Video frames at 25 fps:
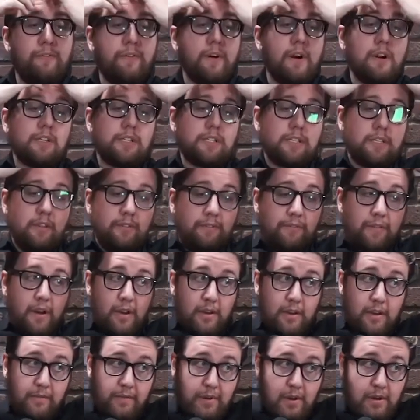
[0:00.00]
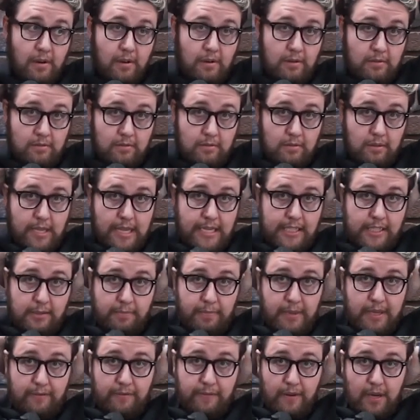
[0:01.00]
first the fuck of all, let's
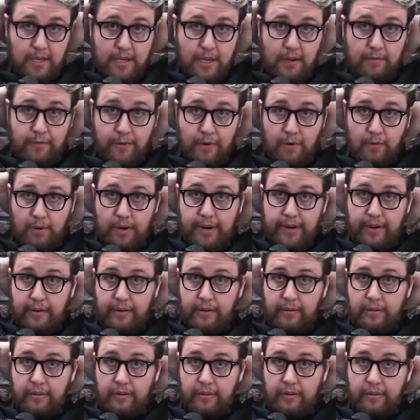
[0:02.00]
be fucking for real.